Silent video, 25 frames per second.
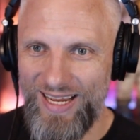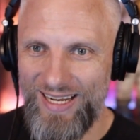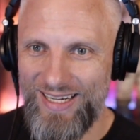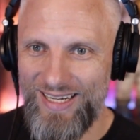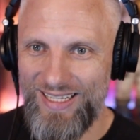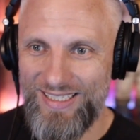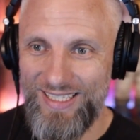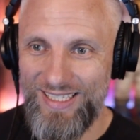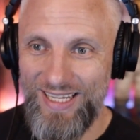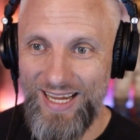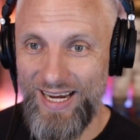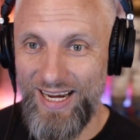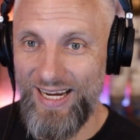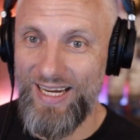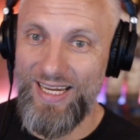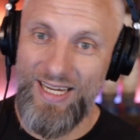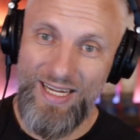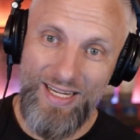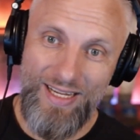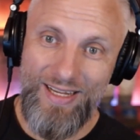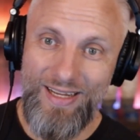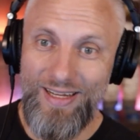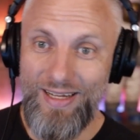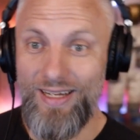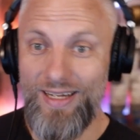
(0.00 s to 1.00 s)
And it's like
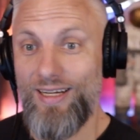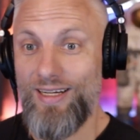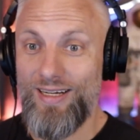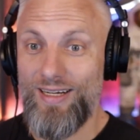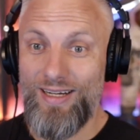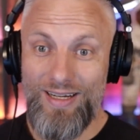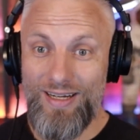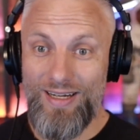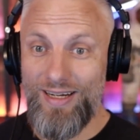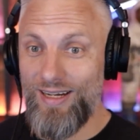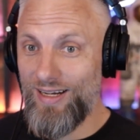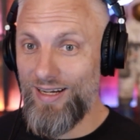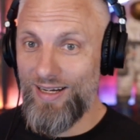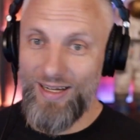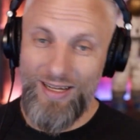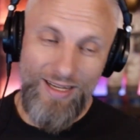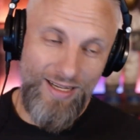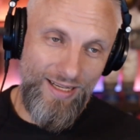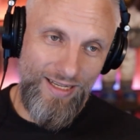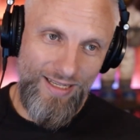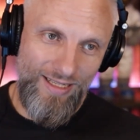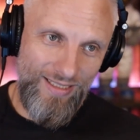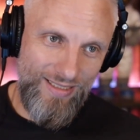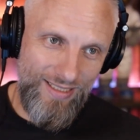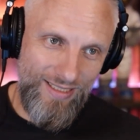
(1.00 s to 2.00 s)

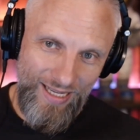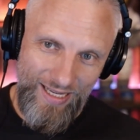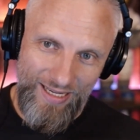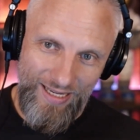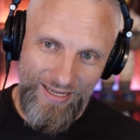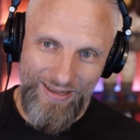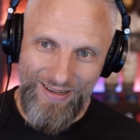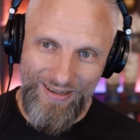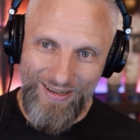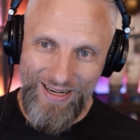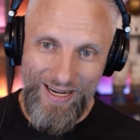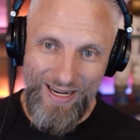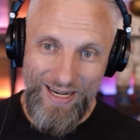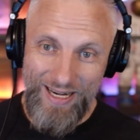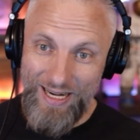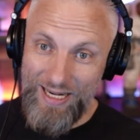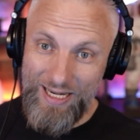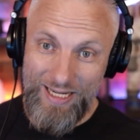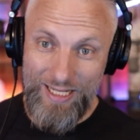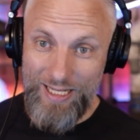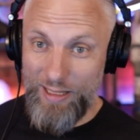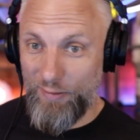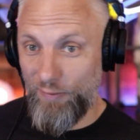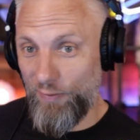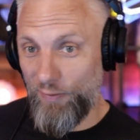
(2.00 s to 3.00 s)
uh, it's like okay, I got to
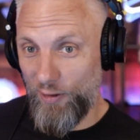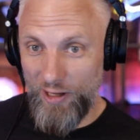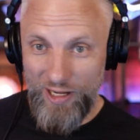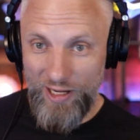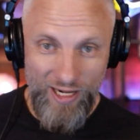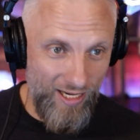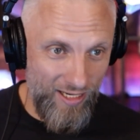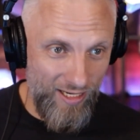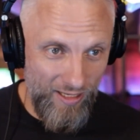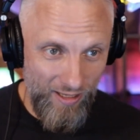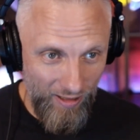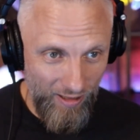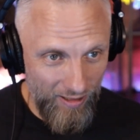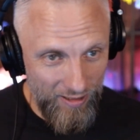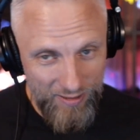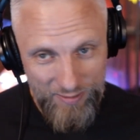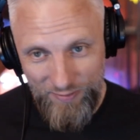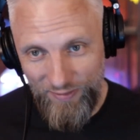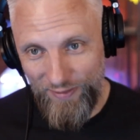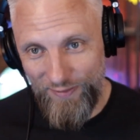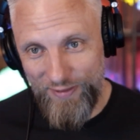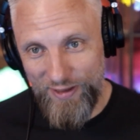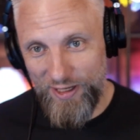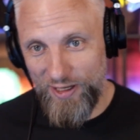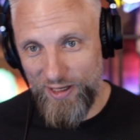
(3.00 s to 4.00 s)
collect forty nine dollars
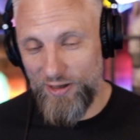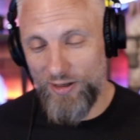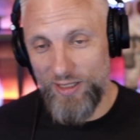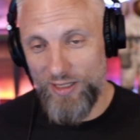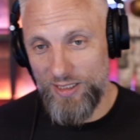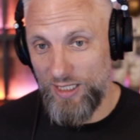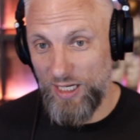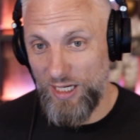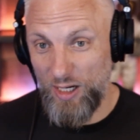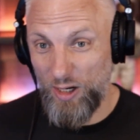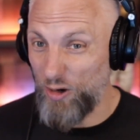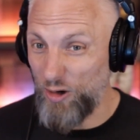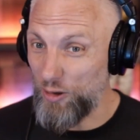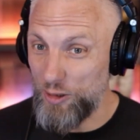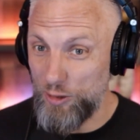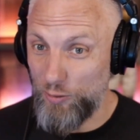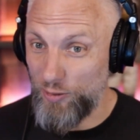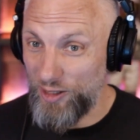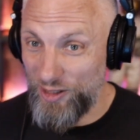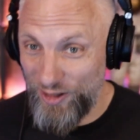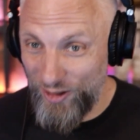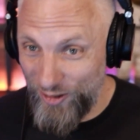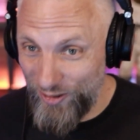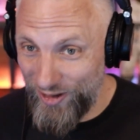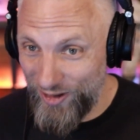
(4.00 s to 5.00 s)
from you, and it's like oh, it's
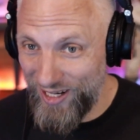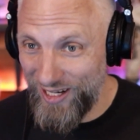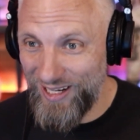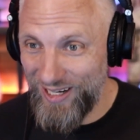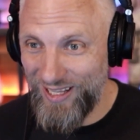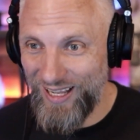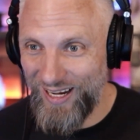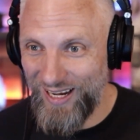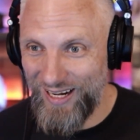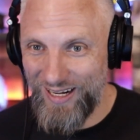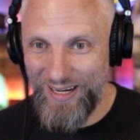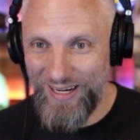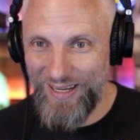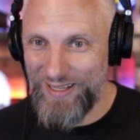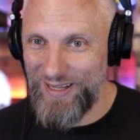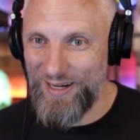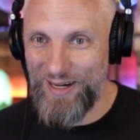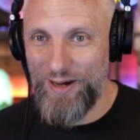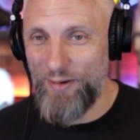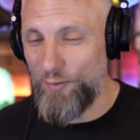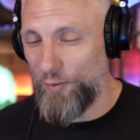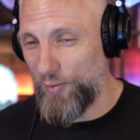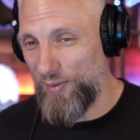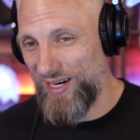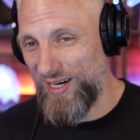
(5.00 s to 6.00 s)
renewing, like, and then
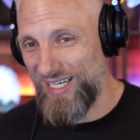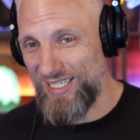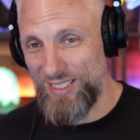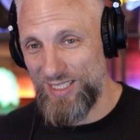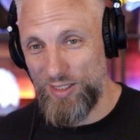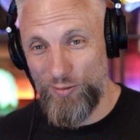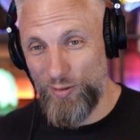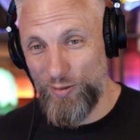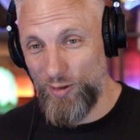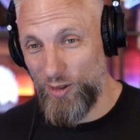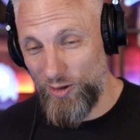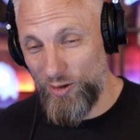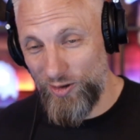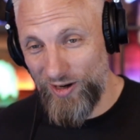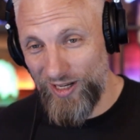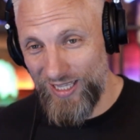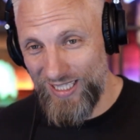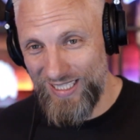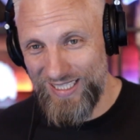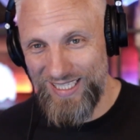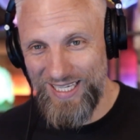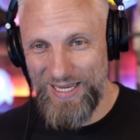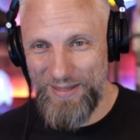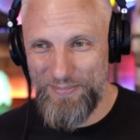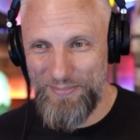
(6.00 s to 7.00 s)
everybody doesn't renew on the
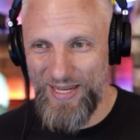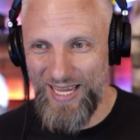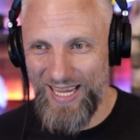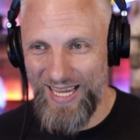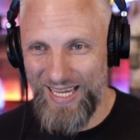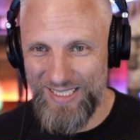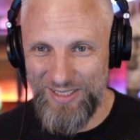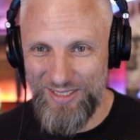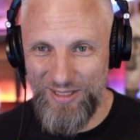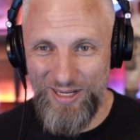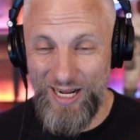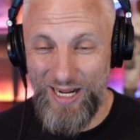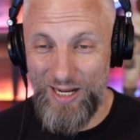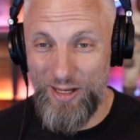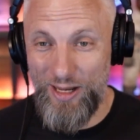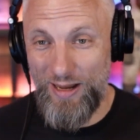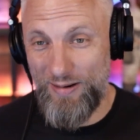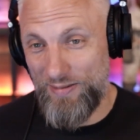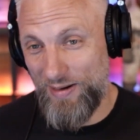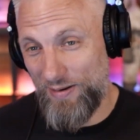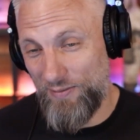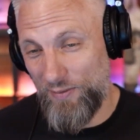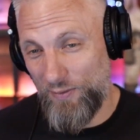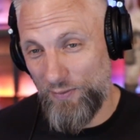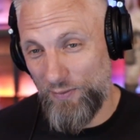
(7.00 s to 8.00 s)
same date, so now you have
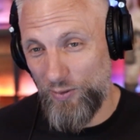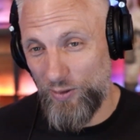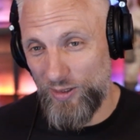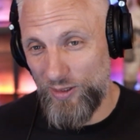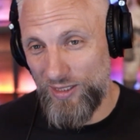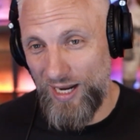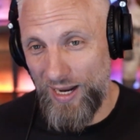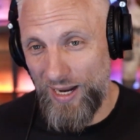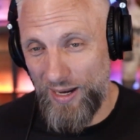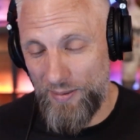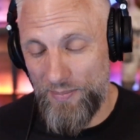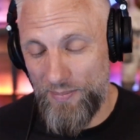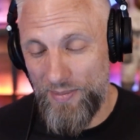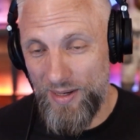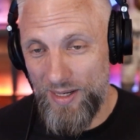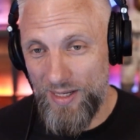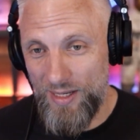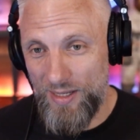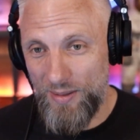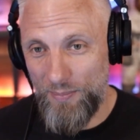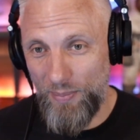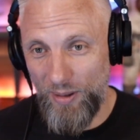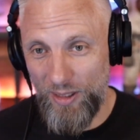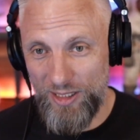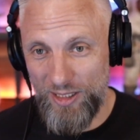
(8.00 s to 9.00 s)
to have a full time
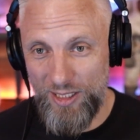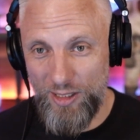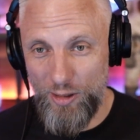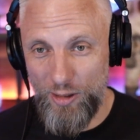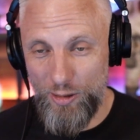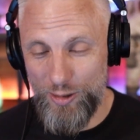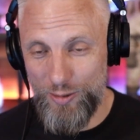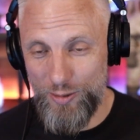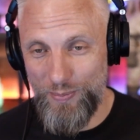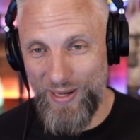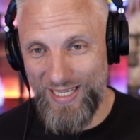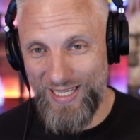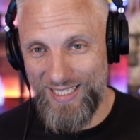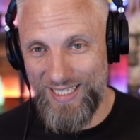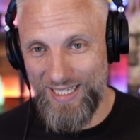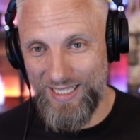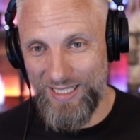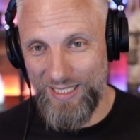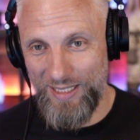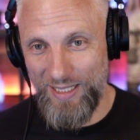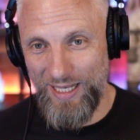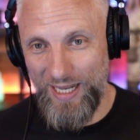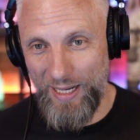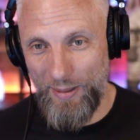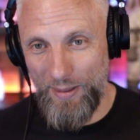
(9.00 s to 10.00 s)
person who's
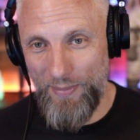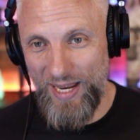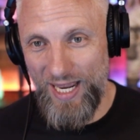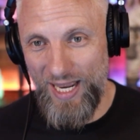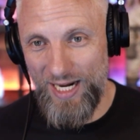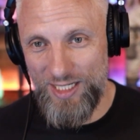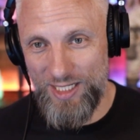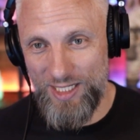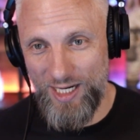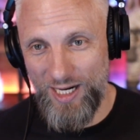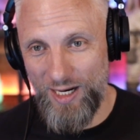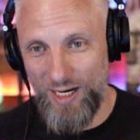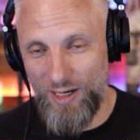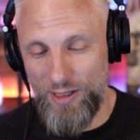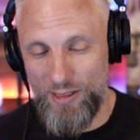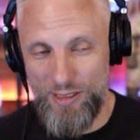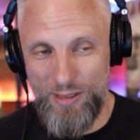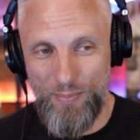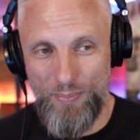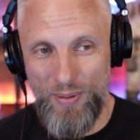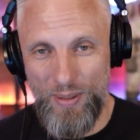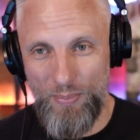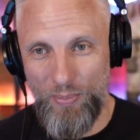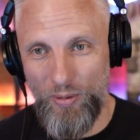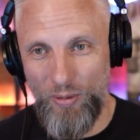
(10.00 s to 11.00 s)
basically like managing hundreds
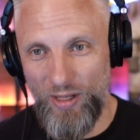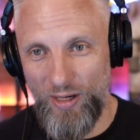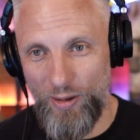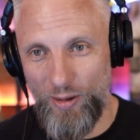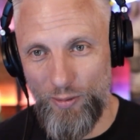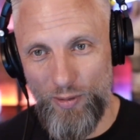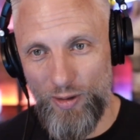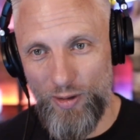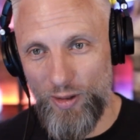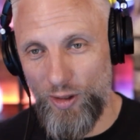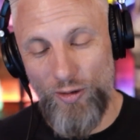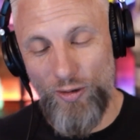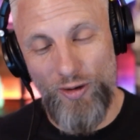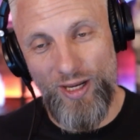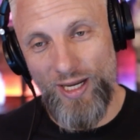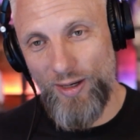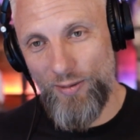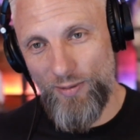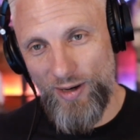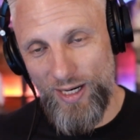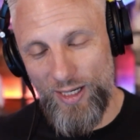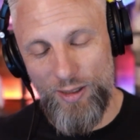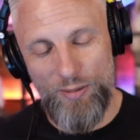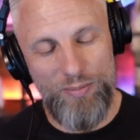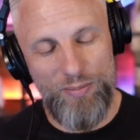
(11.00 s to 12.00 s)
of people that are renewing at
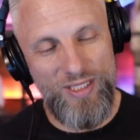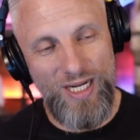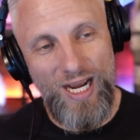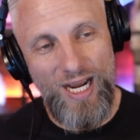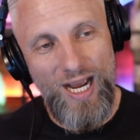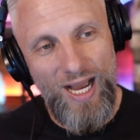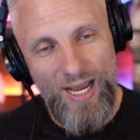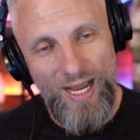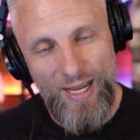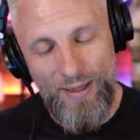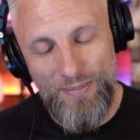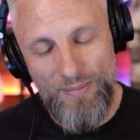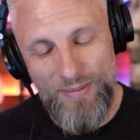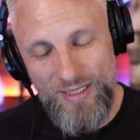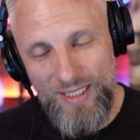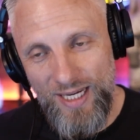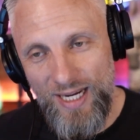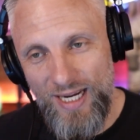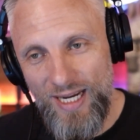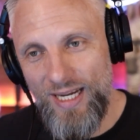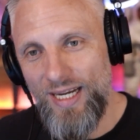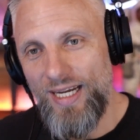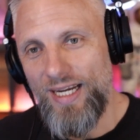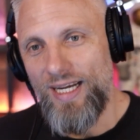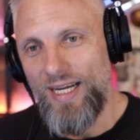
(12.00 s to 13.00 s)
random times,
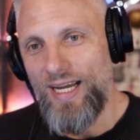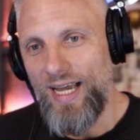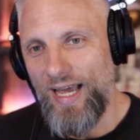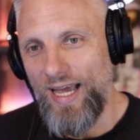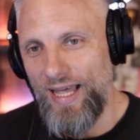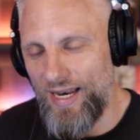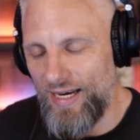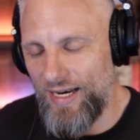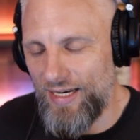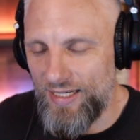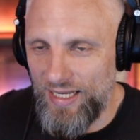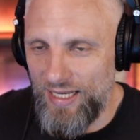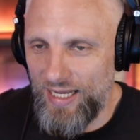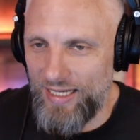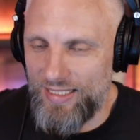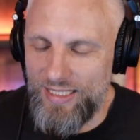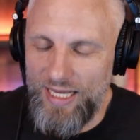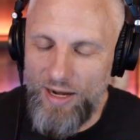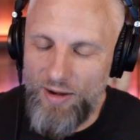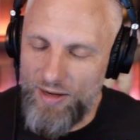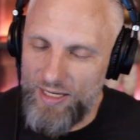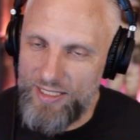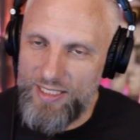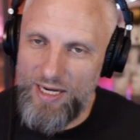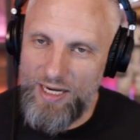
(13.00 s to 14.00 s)
and et
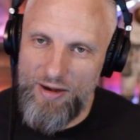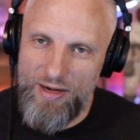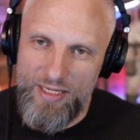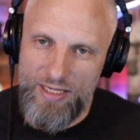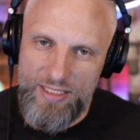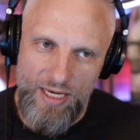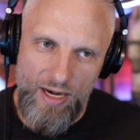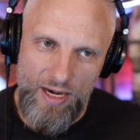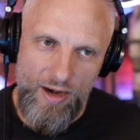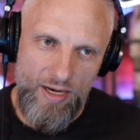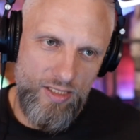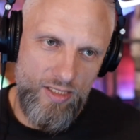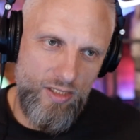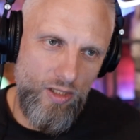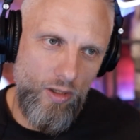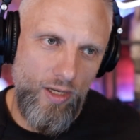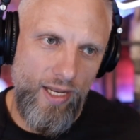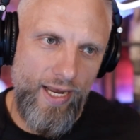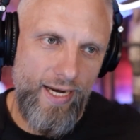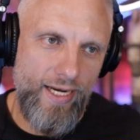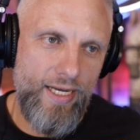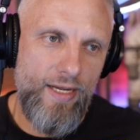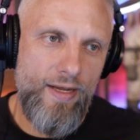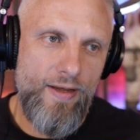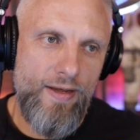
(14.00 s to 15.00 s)
cetera, et cetera, et cetera. So
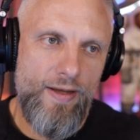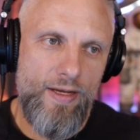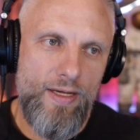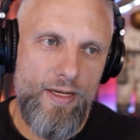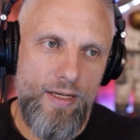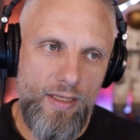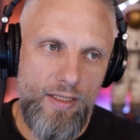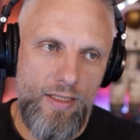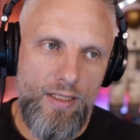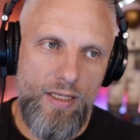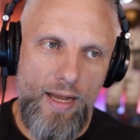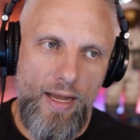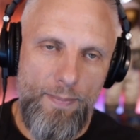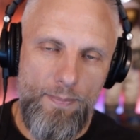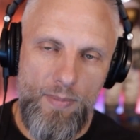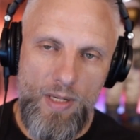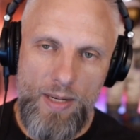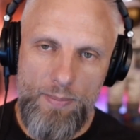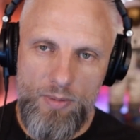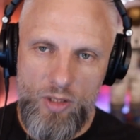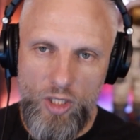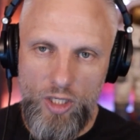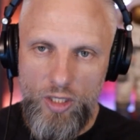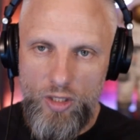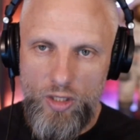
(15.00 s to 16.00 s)
like, I'm,
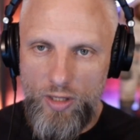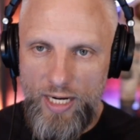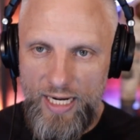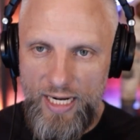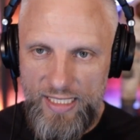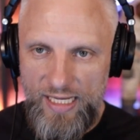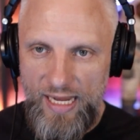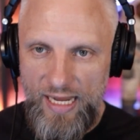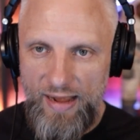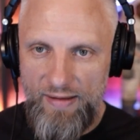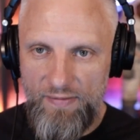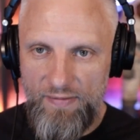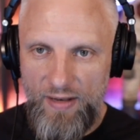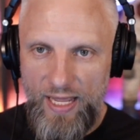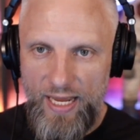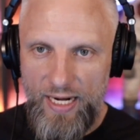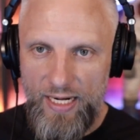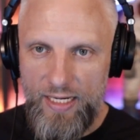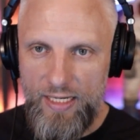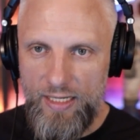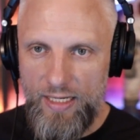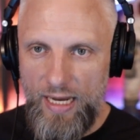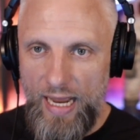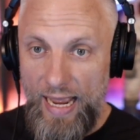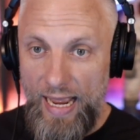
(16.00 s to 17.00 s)
I'm sure you guys have
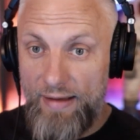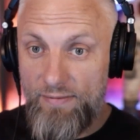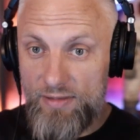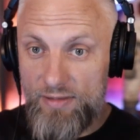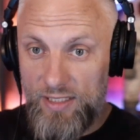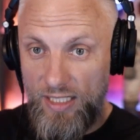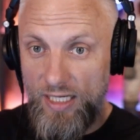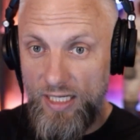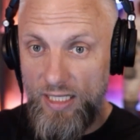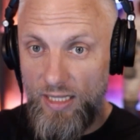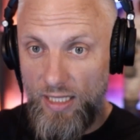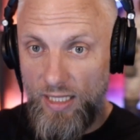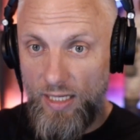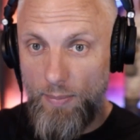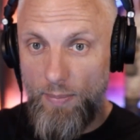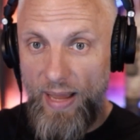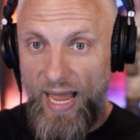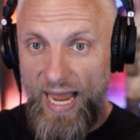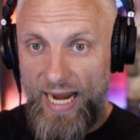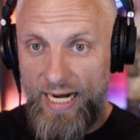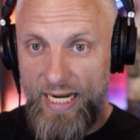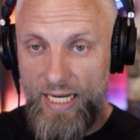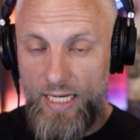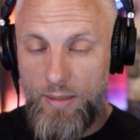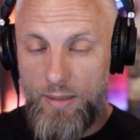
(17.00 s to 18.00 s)
like I haven't seen the
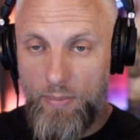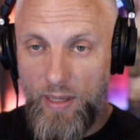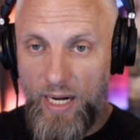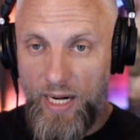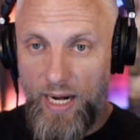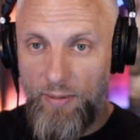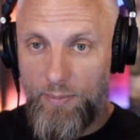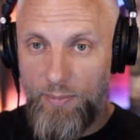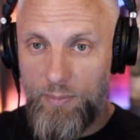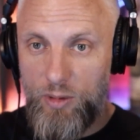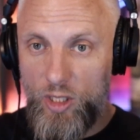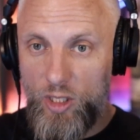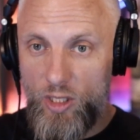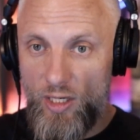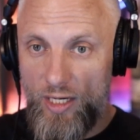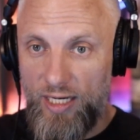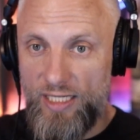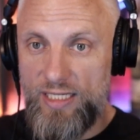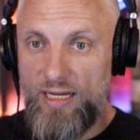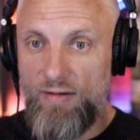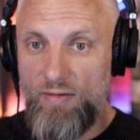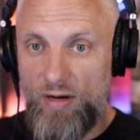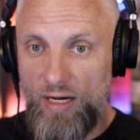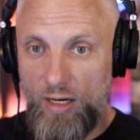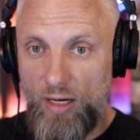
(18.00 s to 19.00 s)
back end, but I'm sure you guys
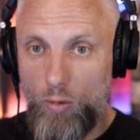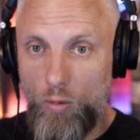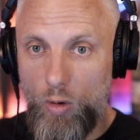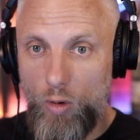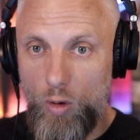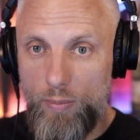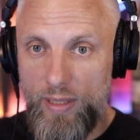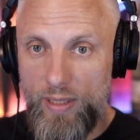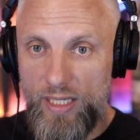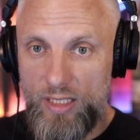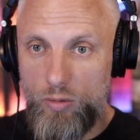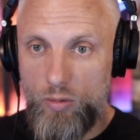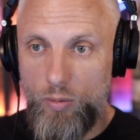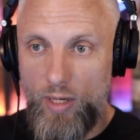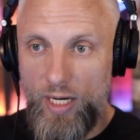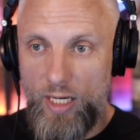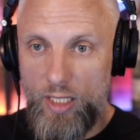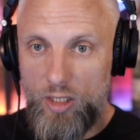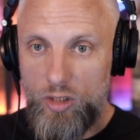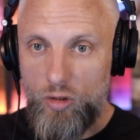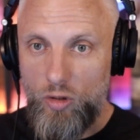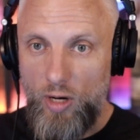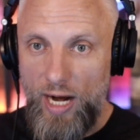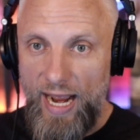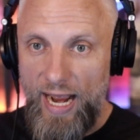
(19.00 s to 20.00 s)
have like a robust way to
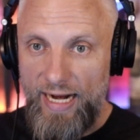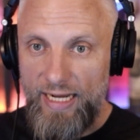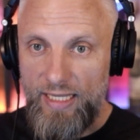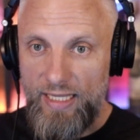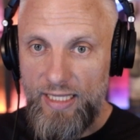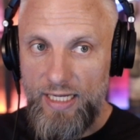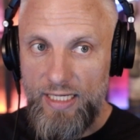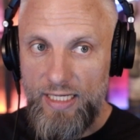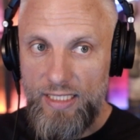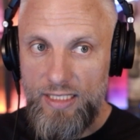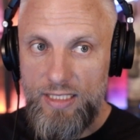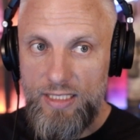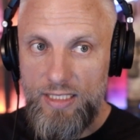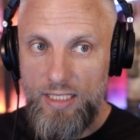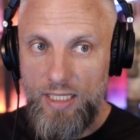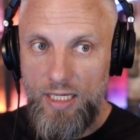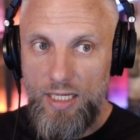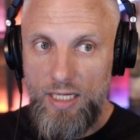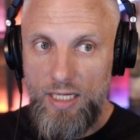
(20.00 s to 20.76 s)
track this